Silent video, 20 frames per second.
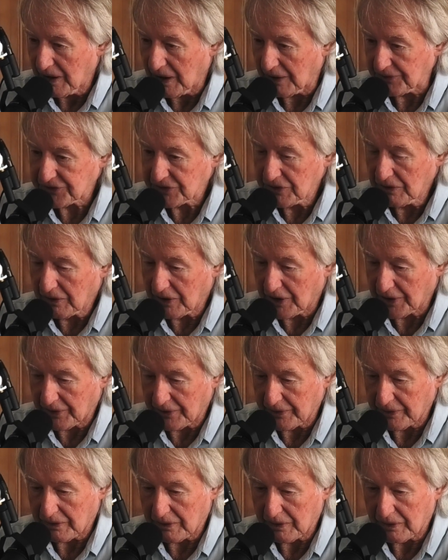I've still got a
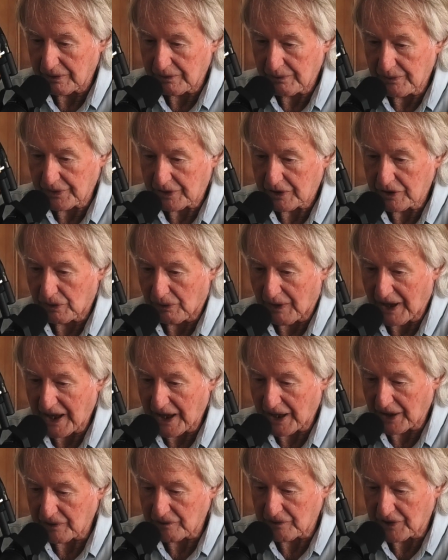little
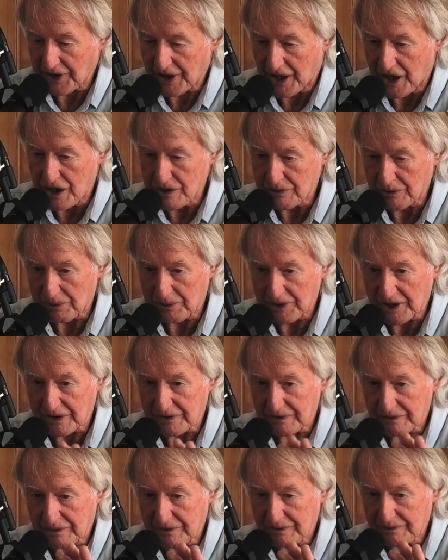koala at home,
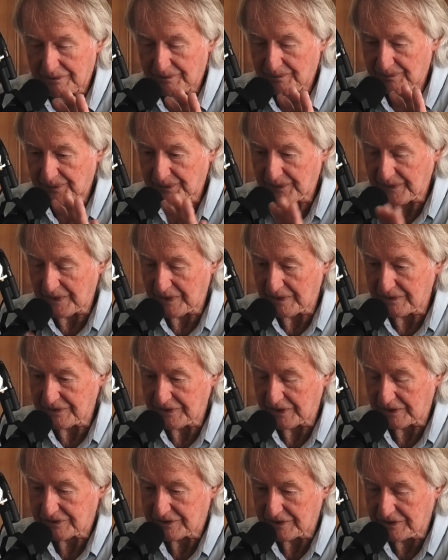about
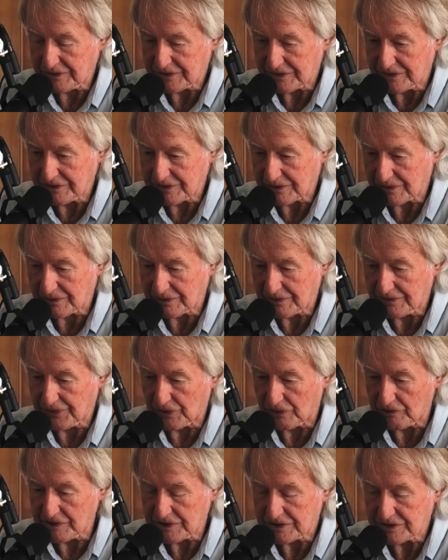six inches or
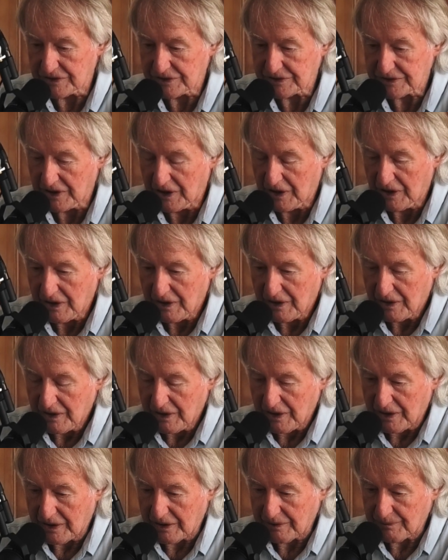four inches.
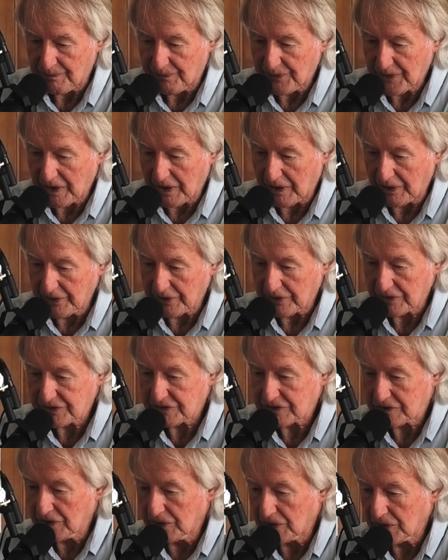And a little
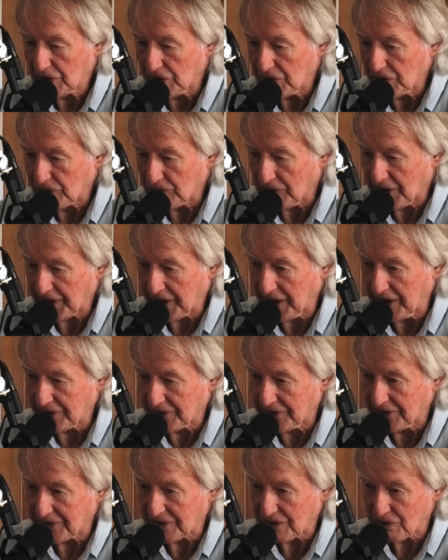schoolgirl ran
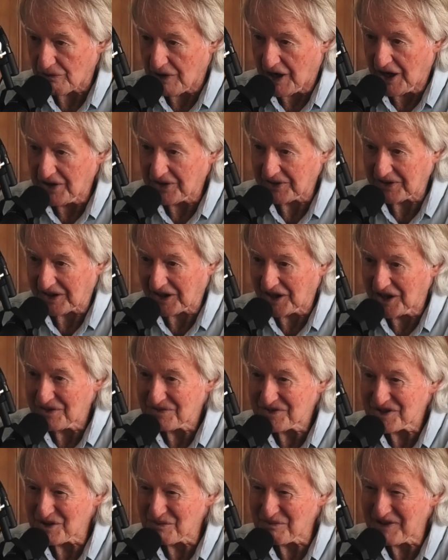out onto the road and
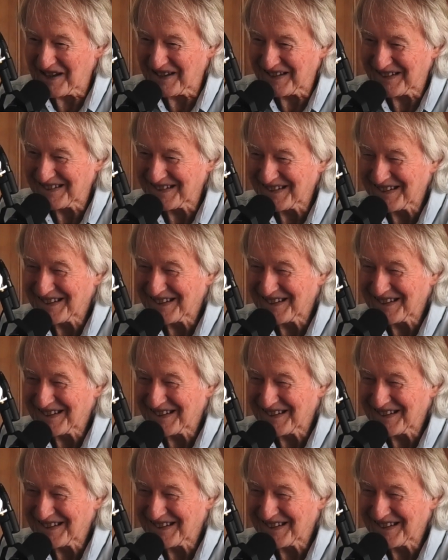gave to me.